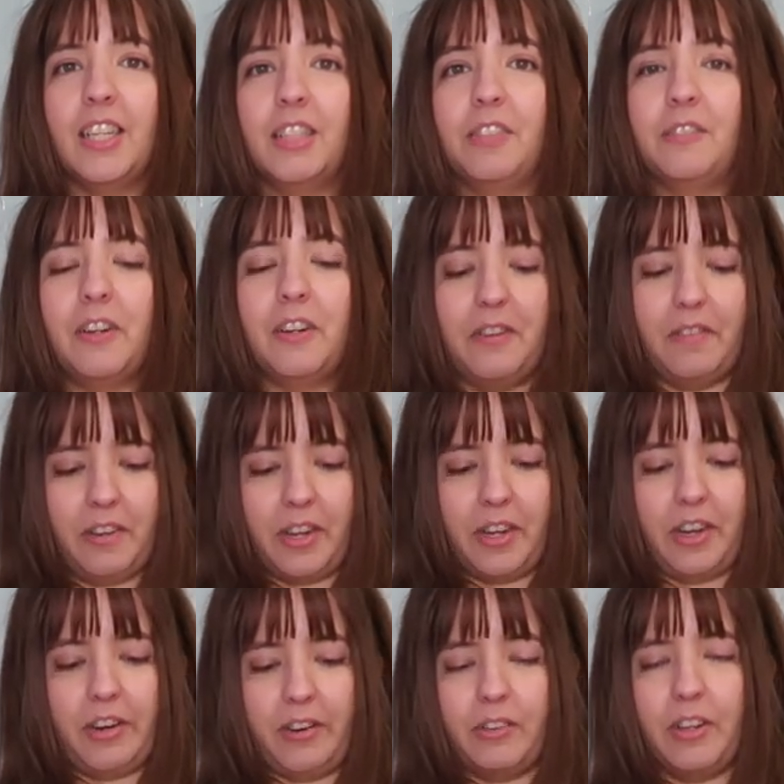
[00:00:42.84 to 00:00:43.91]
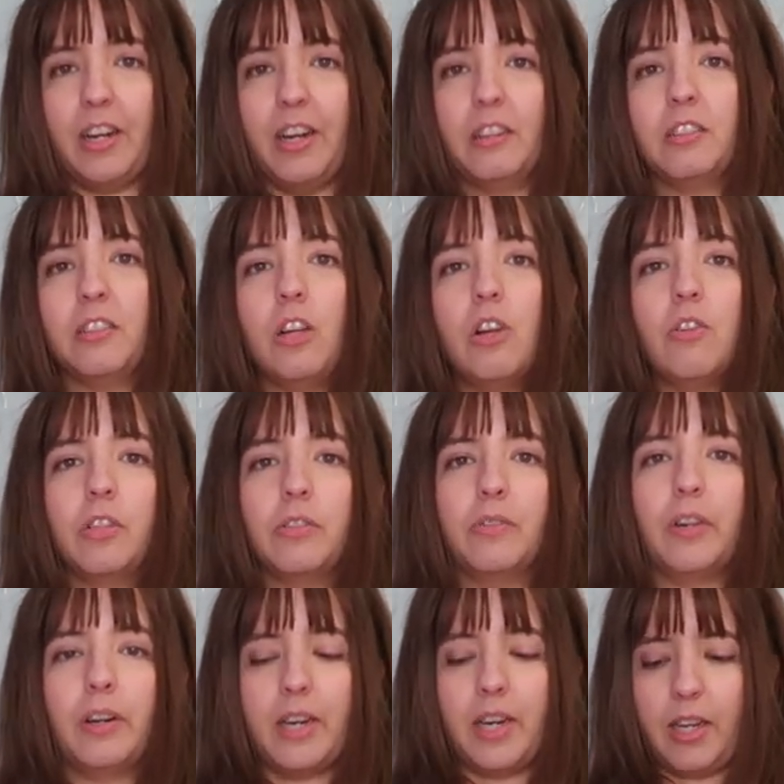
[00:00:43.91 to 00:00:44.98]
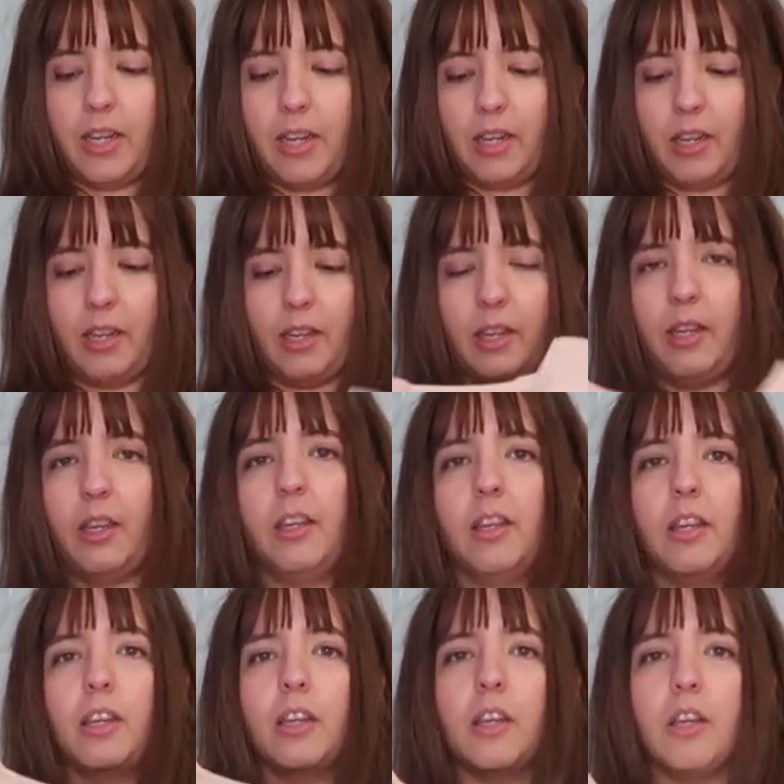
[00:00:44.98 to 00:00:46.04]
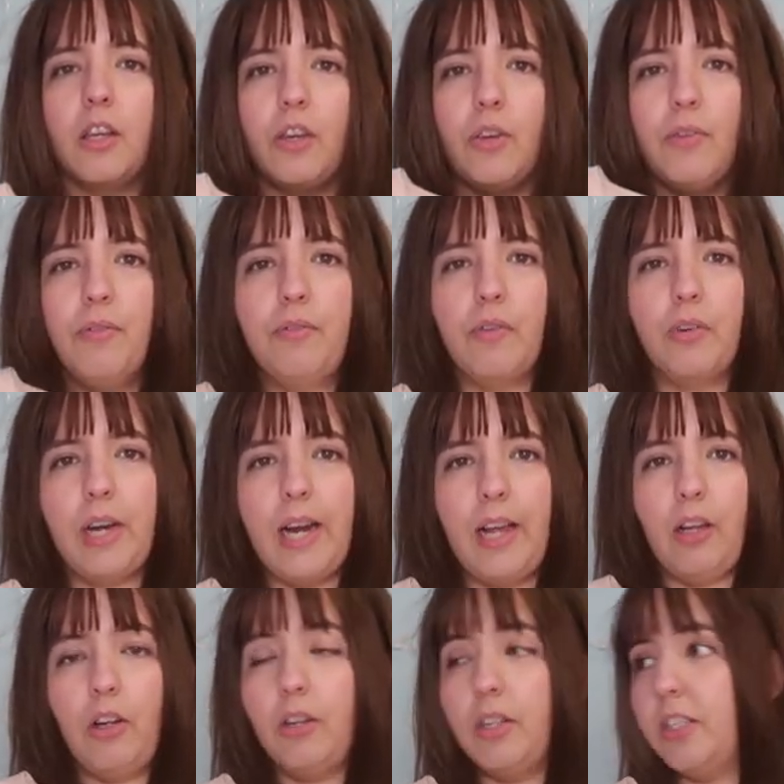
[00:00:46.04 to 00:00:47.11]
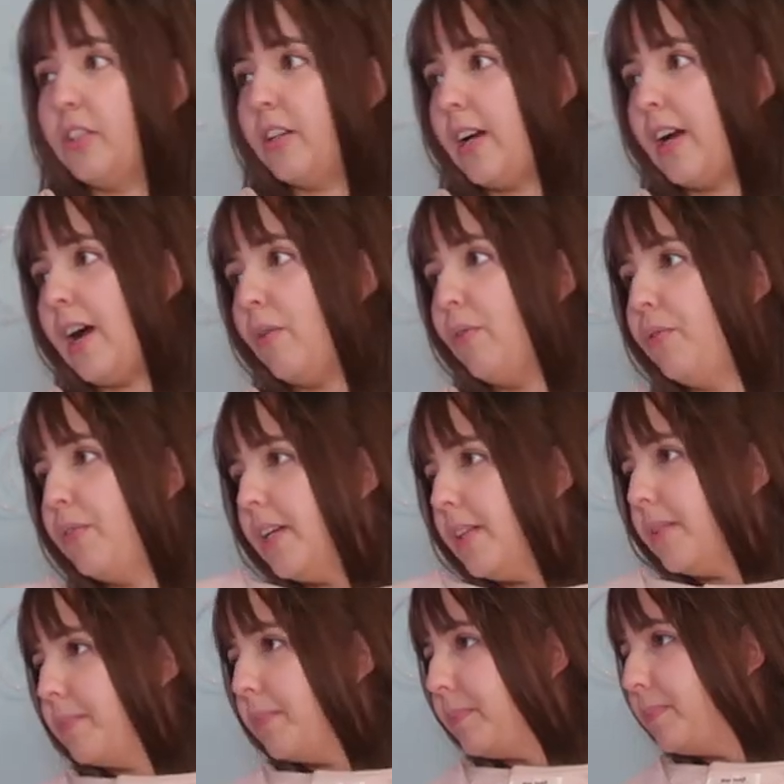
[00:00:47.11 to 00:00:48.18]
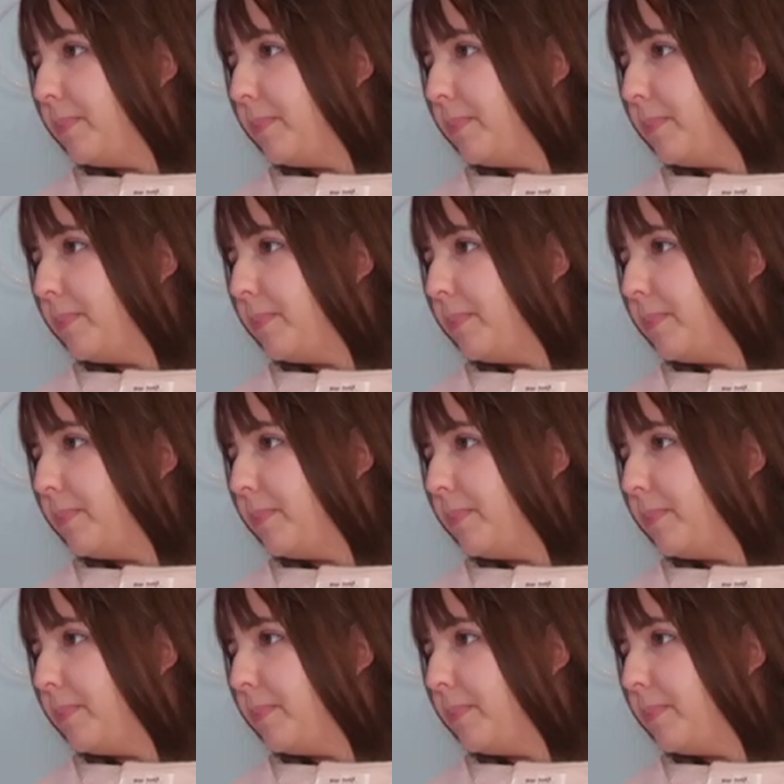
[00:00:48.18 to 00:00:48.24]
It's very, very cute. It also looks very cute for a Lolita outfit.